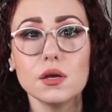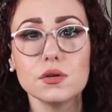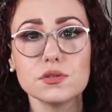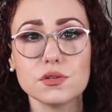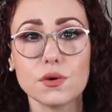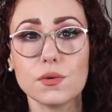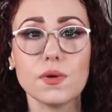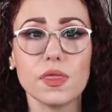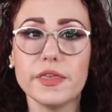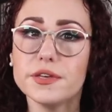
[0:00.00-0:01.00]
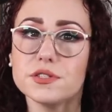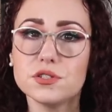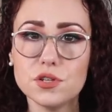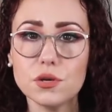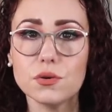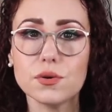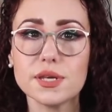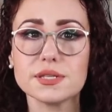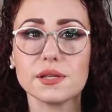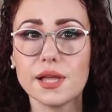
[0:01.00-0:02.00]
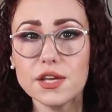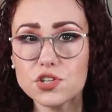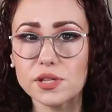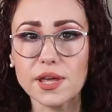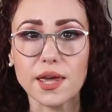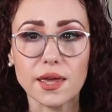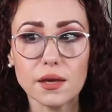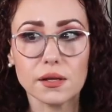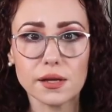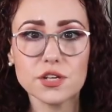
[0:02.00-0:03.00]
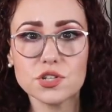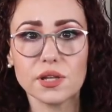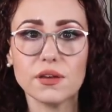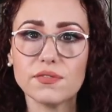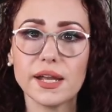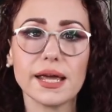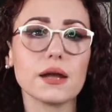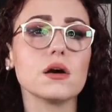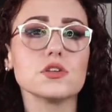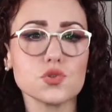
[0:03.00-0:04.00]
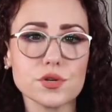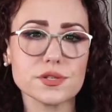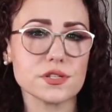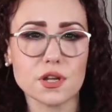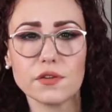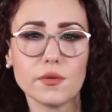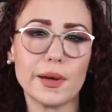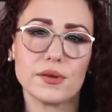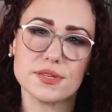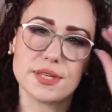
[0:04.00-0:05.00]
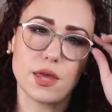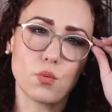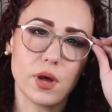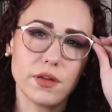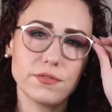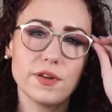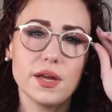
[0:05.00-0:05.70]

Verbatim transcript: So this dude is allegedly allegedly finding out all sorts of stuff about his late wife.